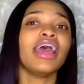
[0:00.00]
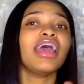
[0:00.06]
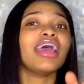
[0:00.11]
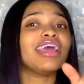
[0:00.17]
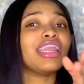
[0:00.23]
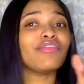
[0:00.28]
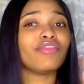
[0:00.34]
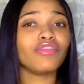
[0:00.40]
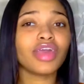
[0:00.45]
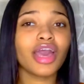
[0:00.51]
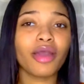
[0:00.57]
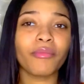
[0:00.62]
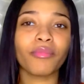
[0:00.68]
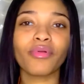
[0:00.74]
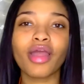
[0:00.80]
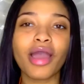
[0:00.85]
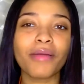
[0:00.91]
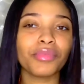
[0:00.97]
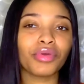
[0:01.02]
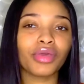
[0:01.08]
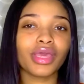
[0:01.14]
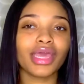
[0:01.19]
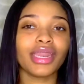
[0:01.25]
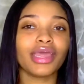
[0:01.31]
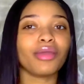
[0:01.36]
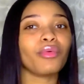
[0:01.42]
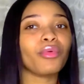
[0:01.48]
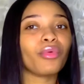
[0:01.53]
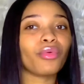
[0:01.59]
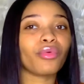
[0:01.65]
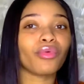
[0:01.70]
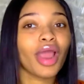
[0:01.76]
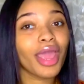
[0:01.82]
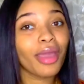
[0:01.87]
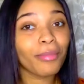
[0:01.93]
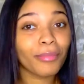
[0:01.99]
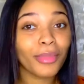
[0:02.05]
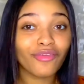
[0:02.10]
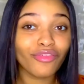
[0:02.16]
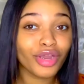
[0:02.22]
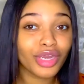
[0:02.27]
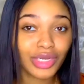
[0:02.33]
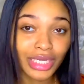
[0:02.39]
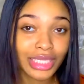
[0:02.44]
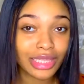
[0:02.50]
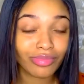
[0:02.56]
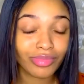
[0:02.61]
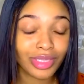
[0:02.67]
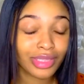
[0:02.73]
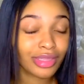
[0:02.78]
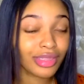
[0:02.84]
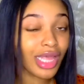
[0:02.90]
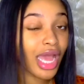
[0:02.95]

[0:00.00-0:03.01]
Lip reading: And if you got a problem, you can get it right before Christmas.